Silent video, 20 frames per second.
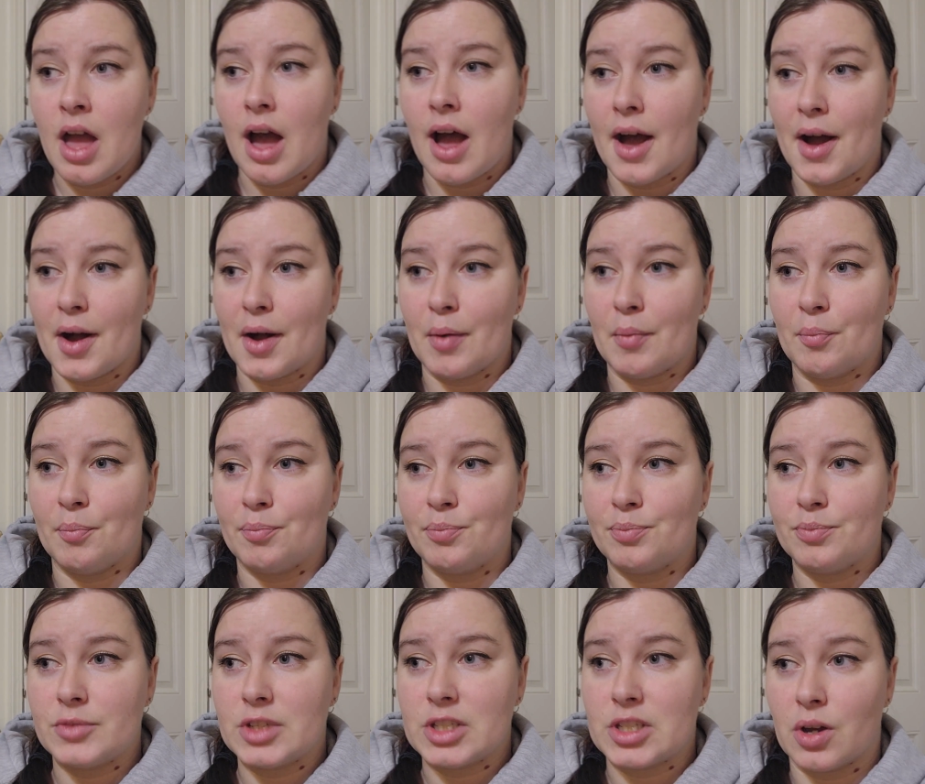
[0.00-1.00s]
Um,
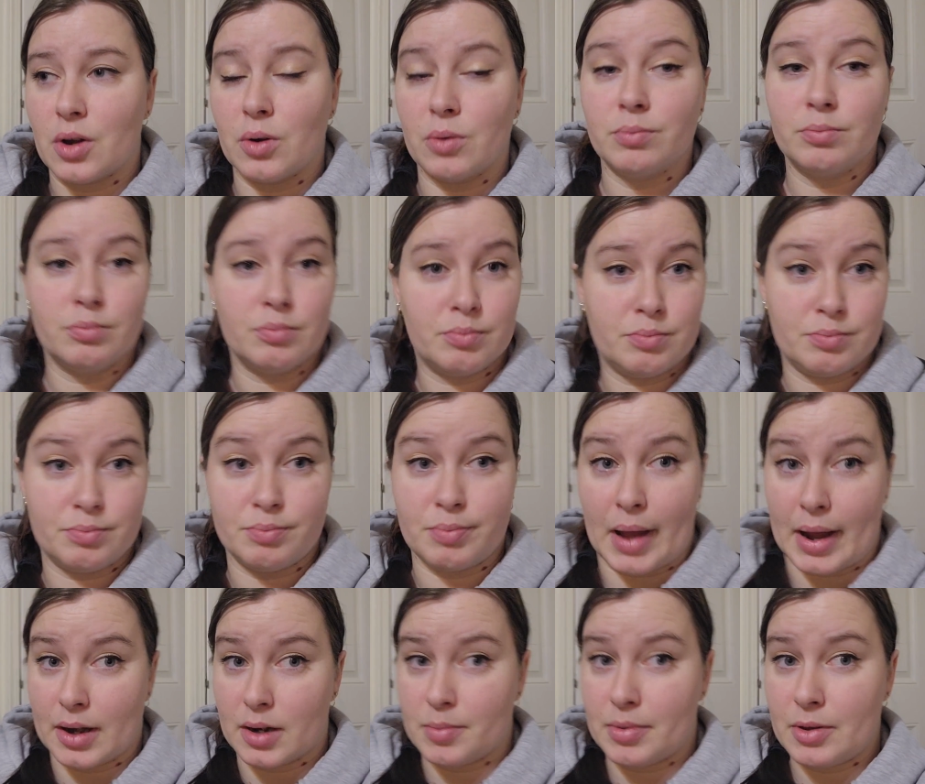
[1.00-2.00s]
so
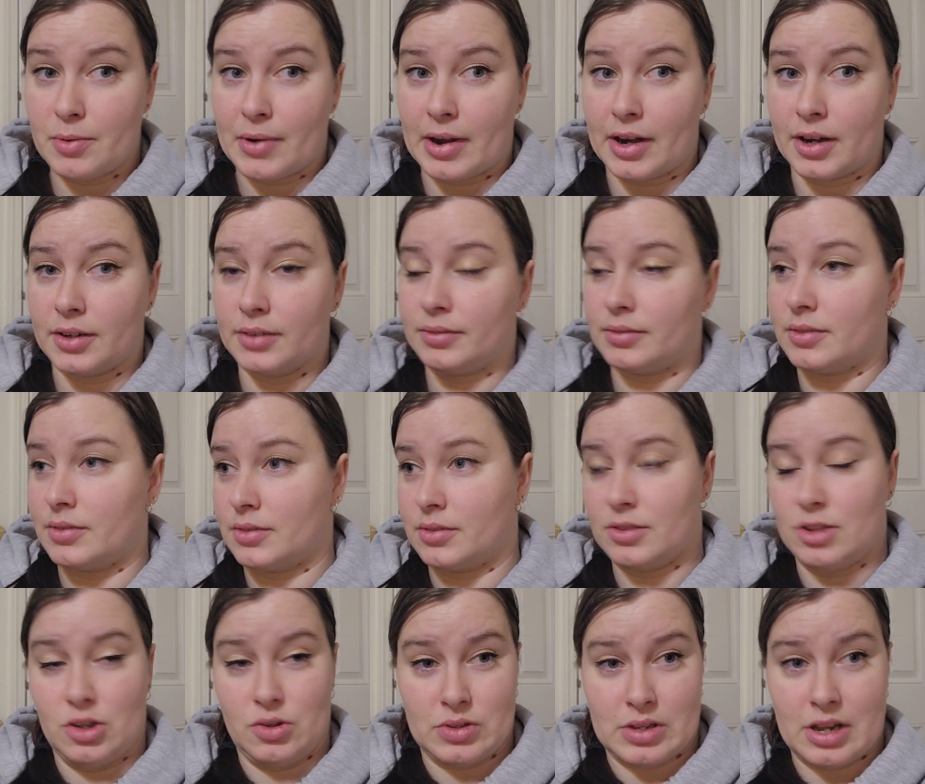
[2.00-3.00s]
buyer beware,
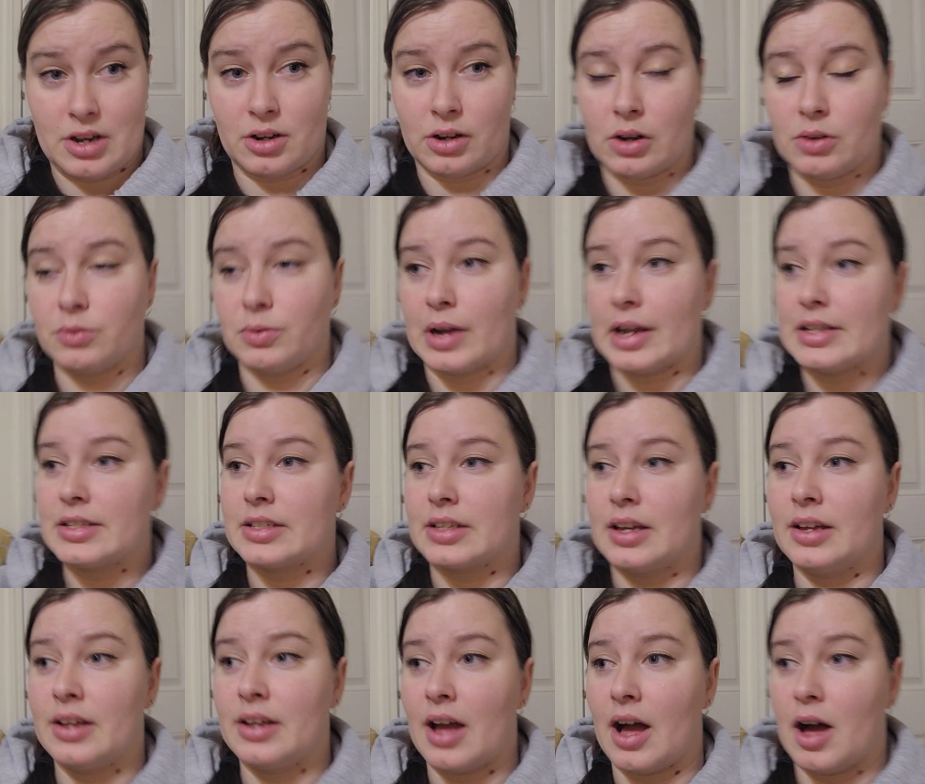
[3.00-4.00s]
use at your own risk.
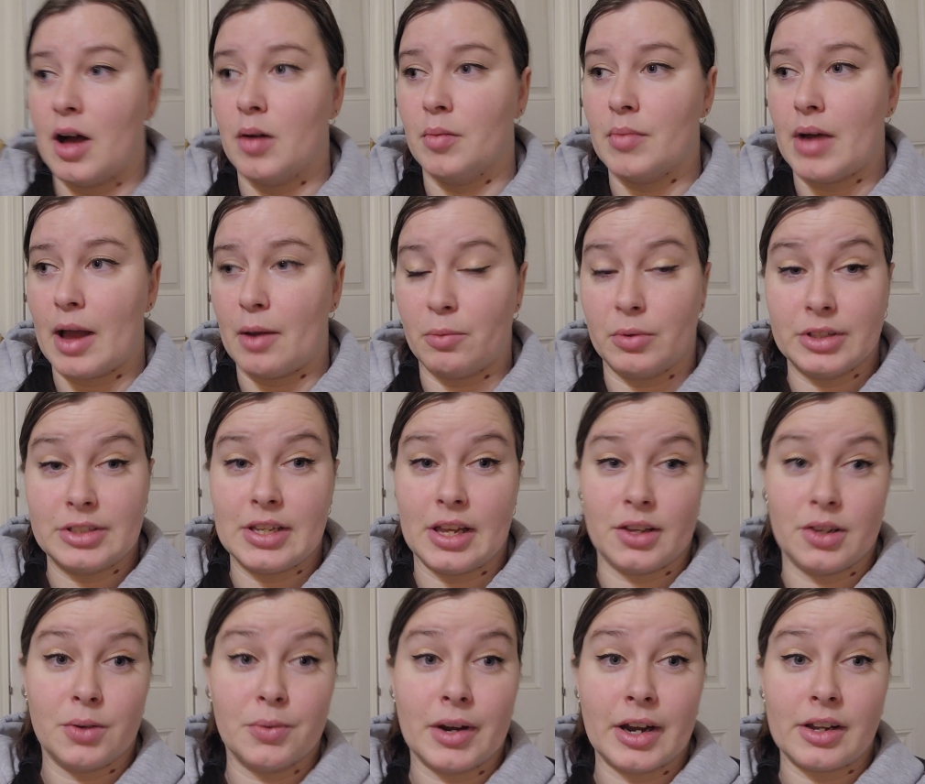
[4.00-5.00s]
Um, I will tell
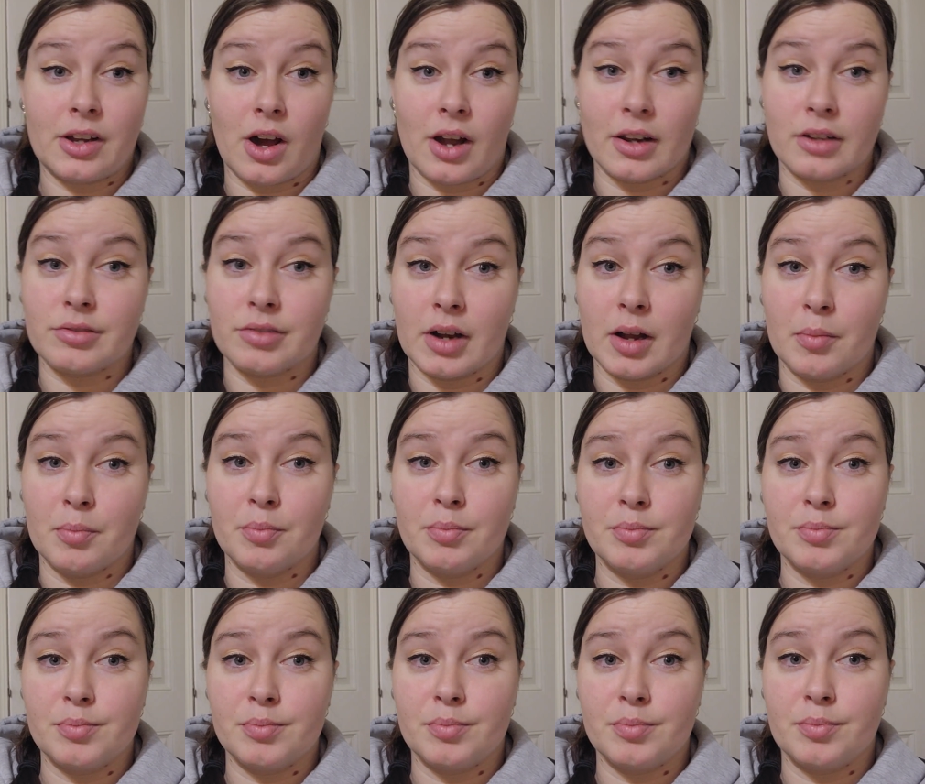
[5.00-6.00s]
you where I got it from,
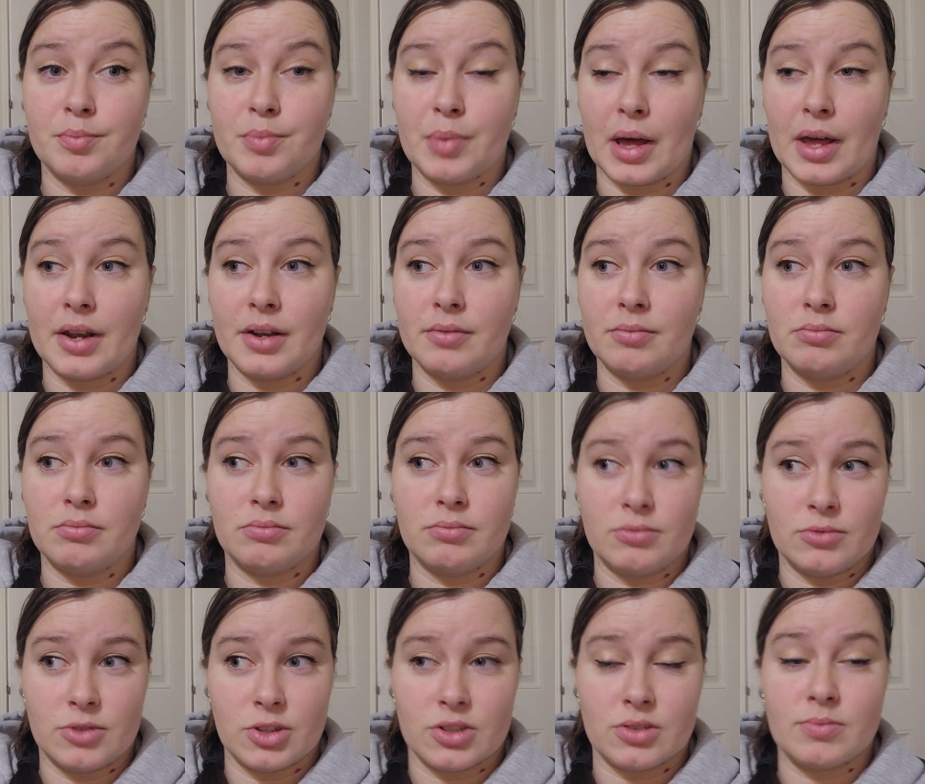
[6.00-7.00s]
but
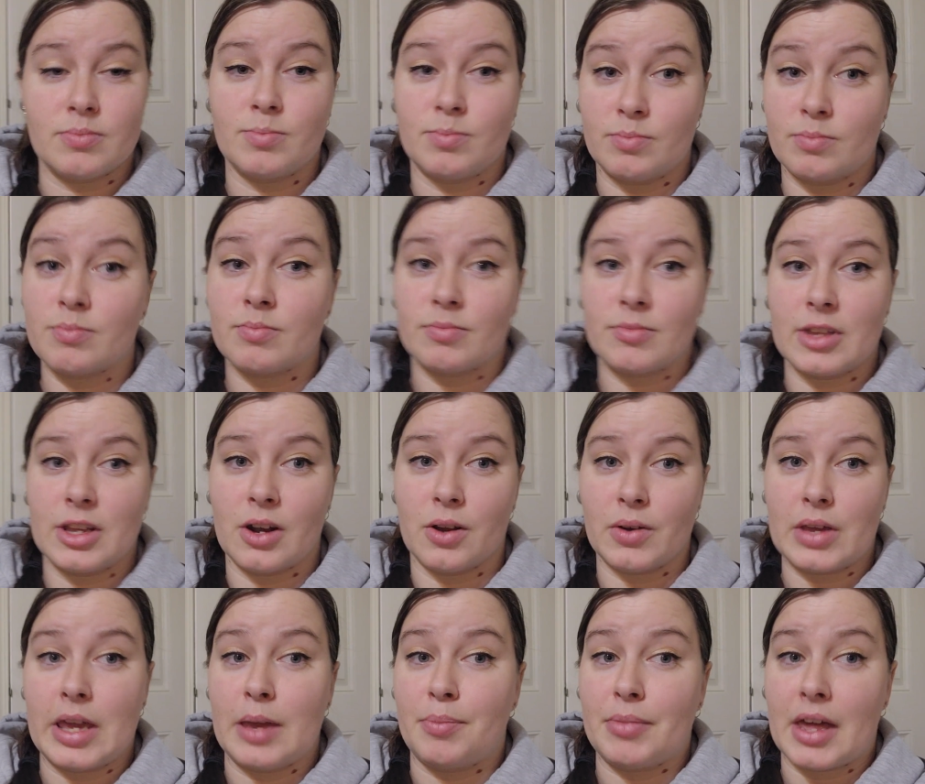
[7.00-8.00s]
just you know
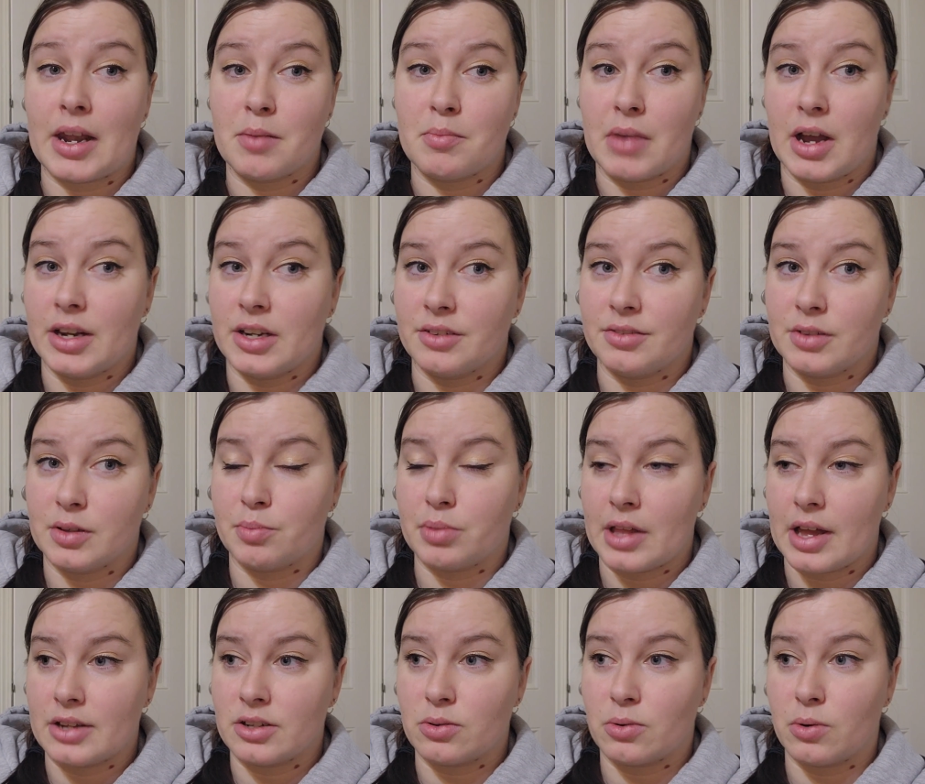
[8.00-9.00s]
keep that in mind if you
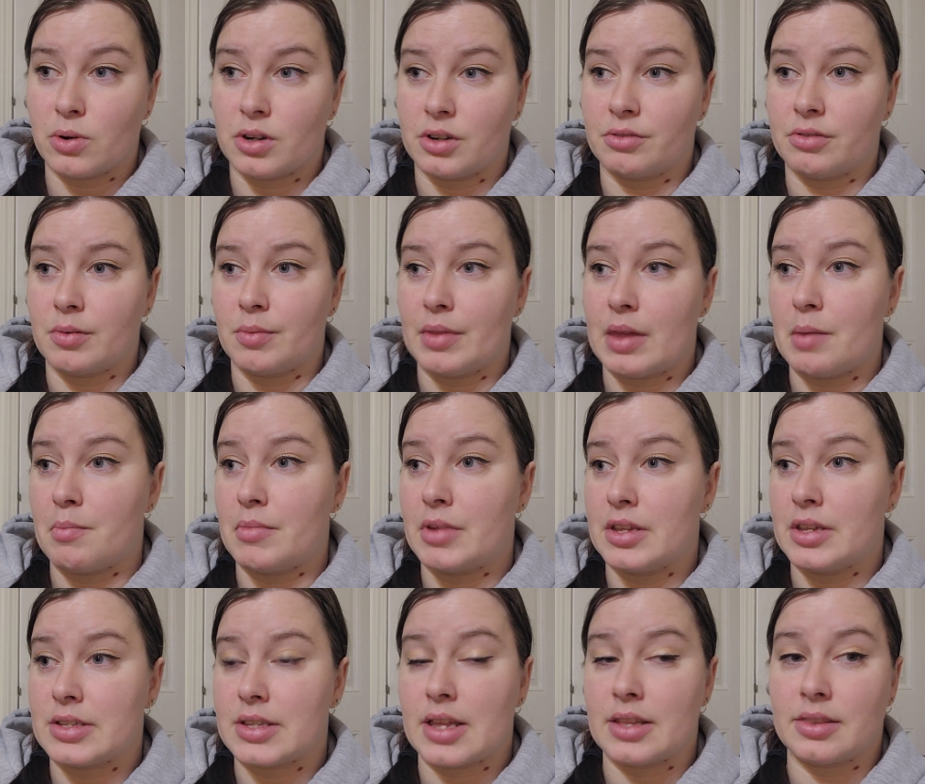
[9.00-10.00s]
plan to order from them
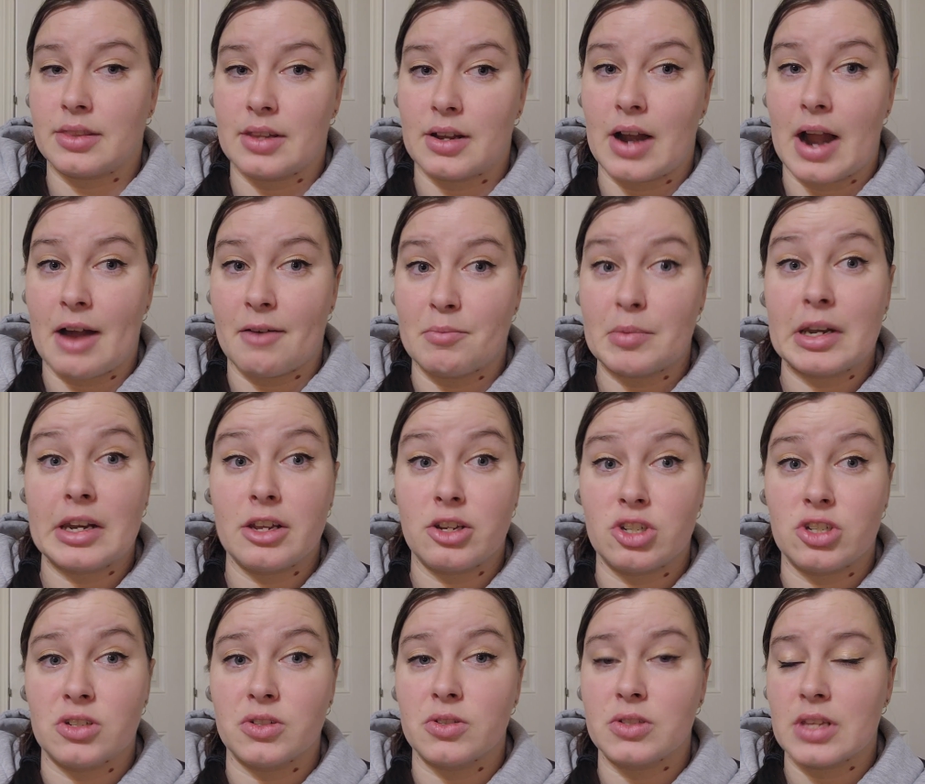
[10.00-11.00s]
is that there have been
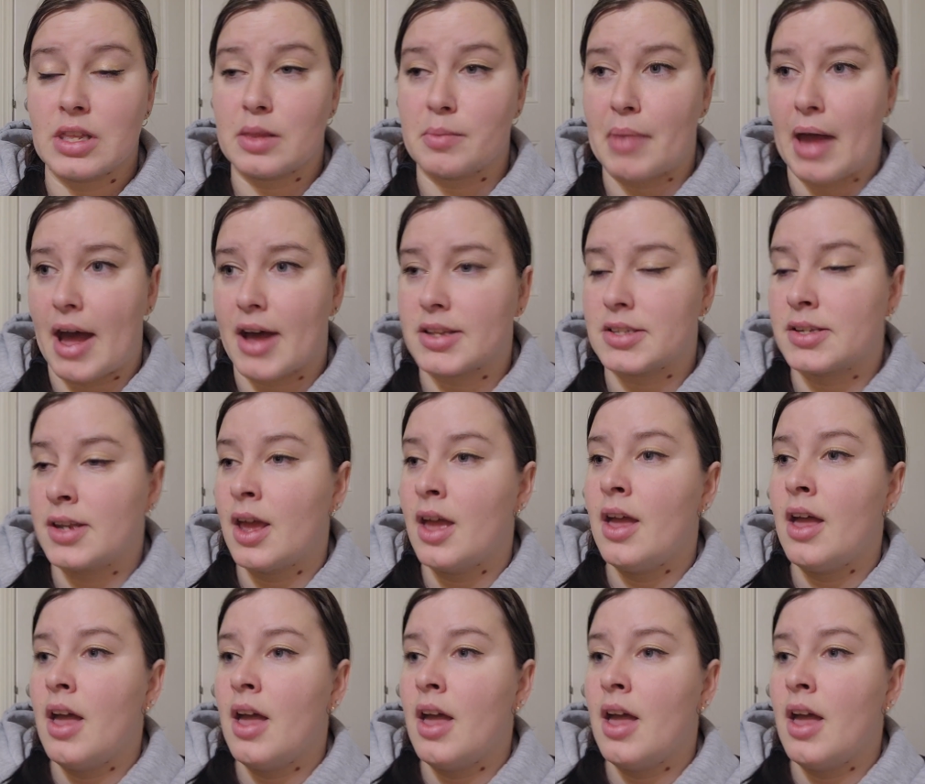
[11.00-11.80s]
issues in the past.